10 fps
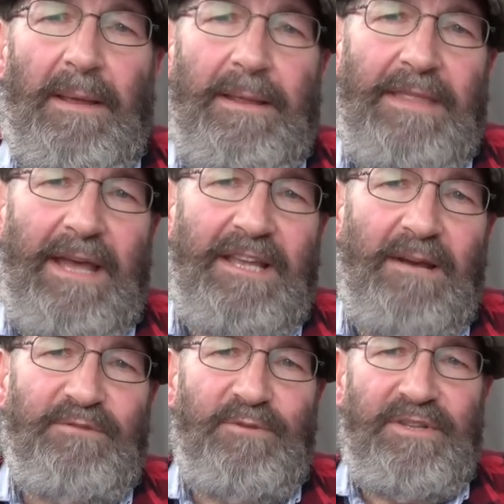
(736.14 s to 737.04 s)
That
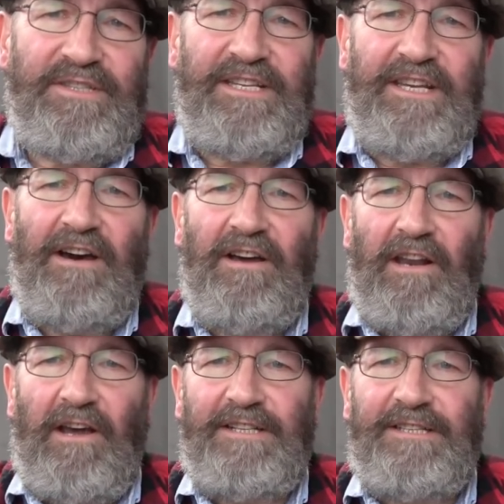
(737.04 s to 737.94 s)
comes with a cigar
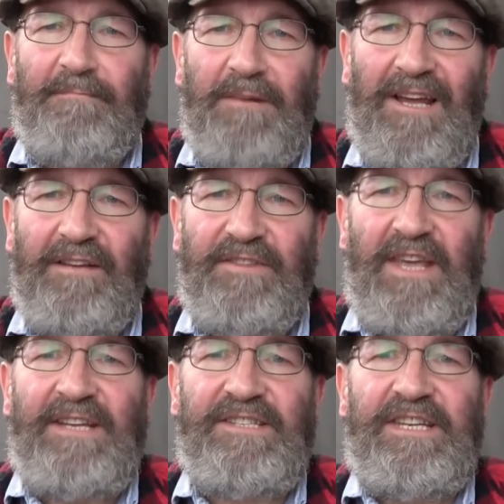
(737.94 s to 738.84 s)
lighter. Plug
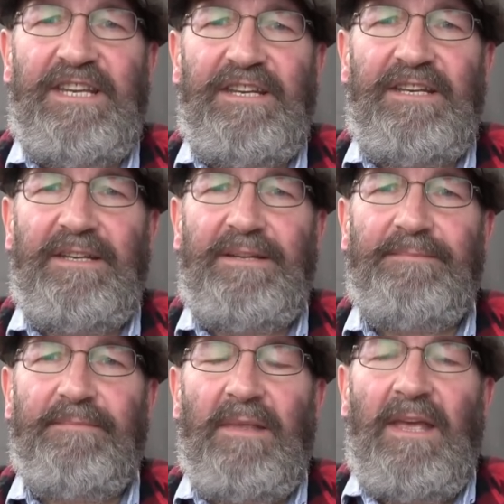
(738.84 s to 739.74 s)
that in
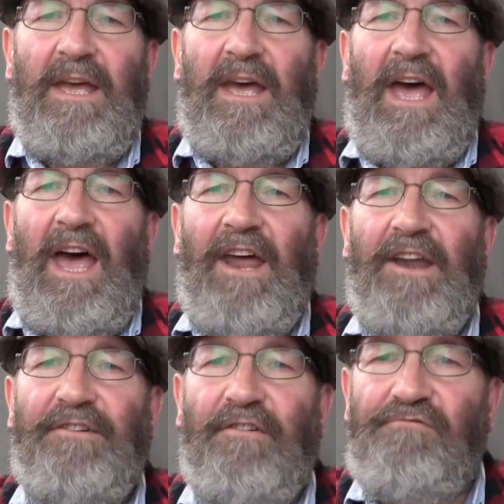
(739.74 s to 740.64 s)

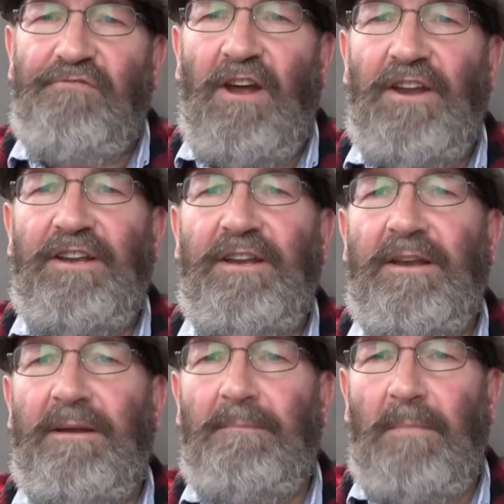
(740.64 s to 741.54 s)
and
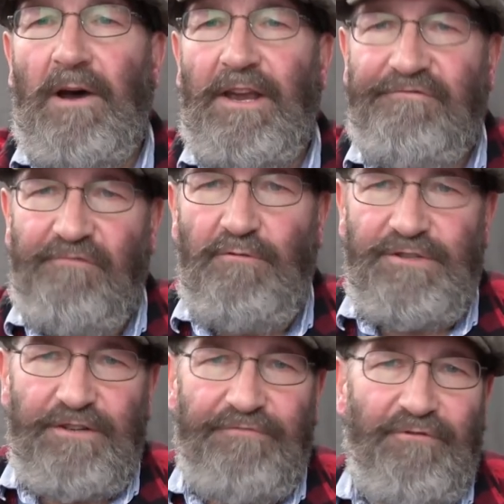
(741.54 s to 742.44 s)
run my
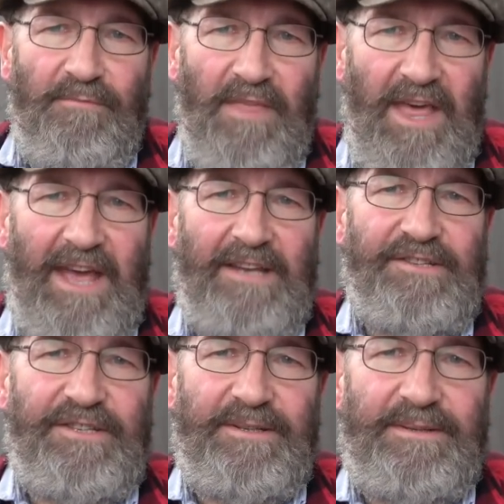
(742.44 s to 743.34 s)
router from
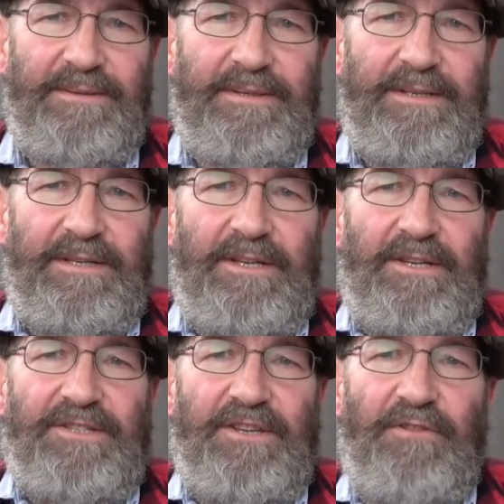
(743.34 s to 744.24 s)
that
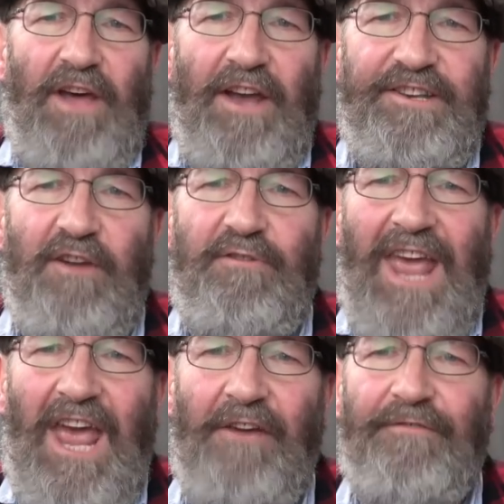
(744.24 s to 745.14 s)
so that I don't
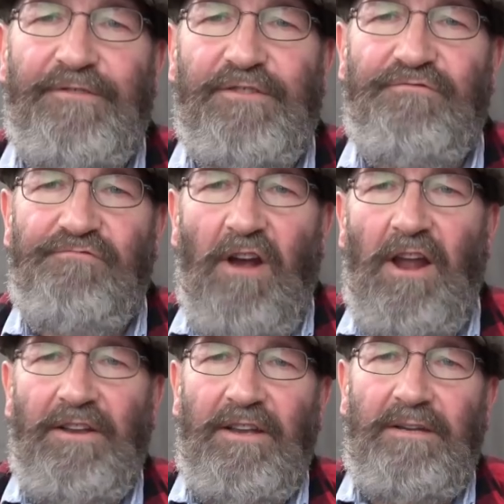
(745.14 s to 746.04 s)
have to run